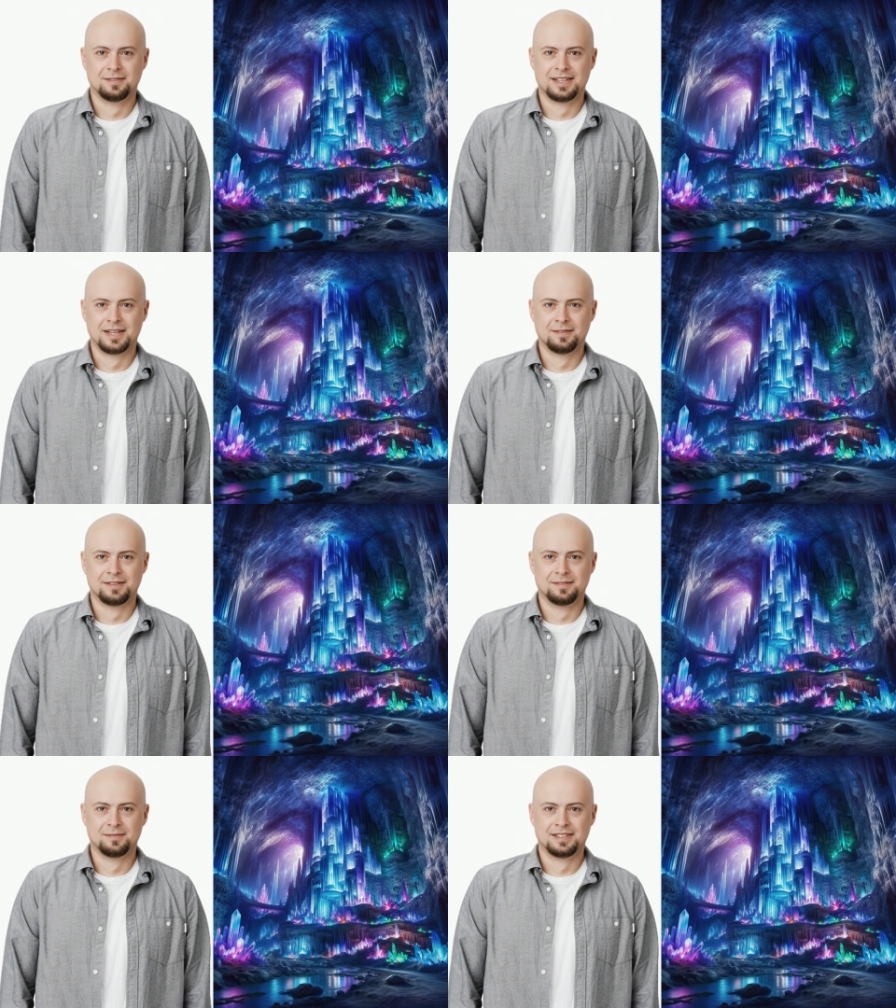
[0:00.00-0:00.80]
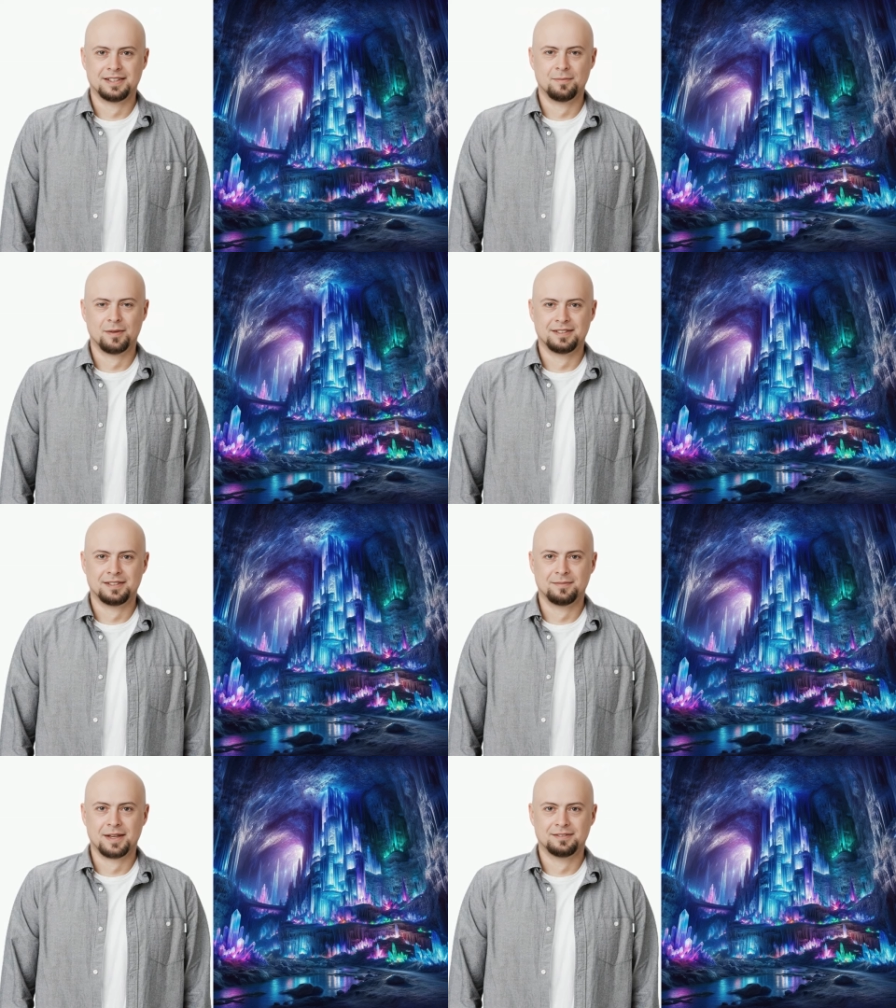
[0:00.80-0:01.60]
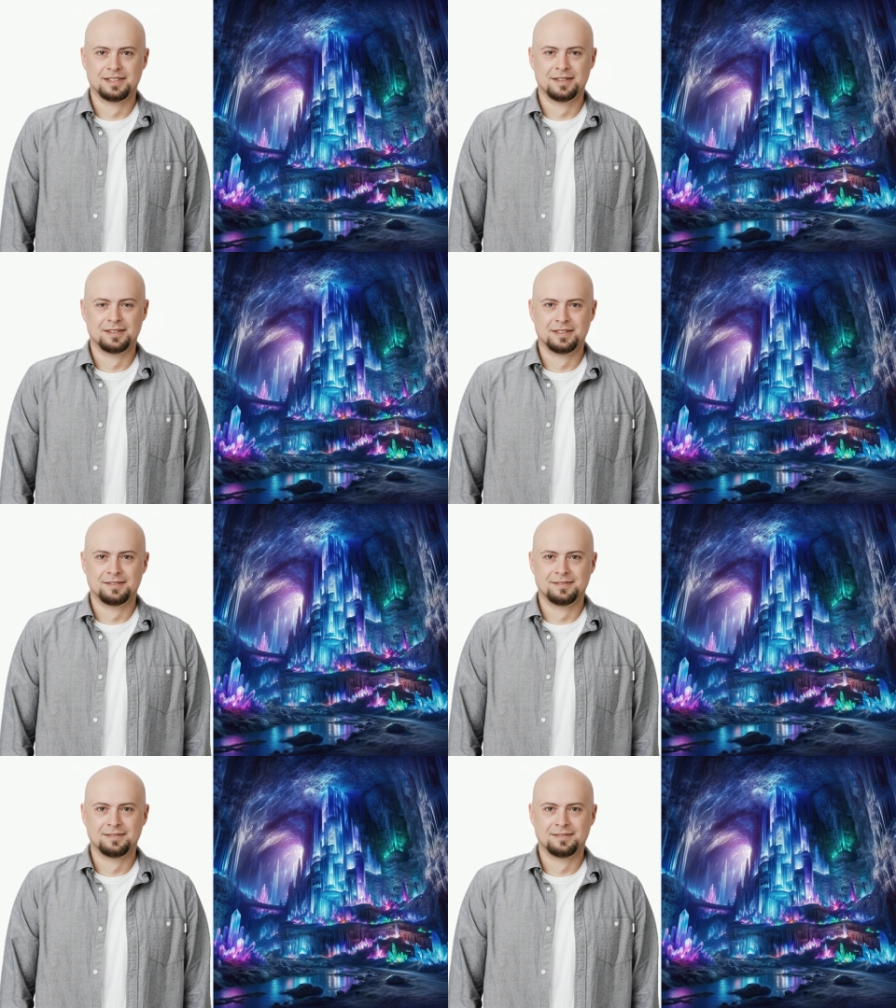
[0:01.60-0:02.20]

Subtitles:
to be coming from deep within the mountains.